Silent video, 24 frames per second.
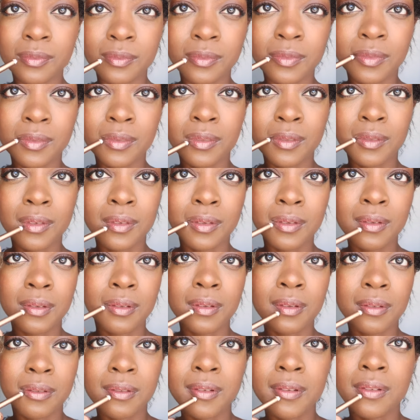
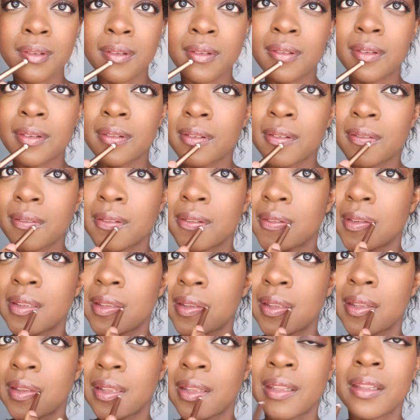
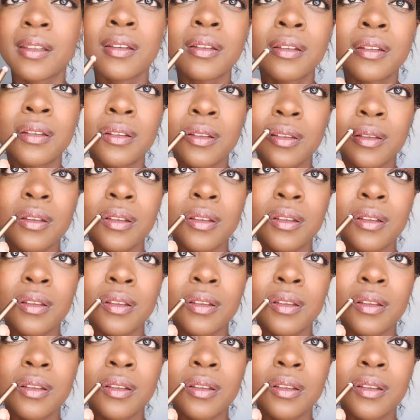[no speech]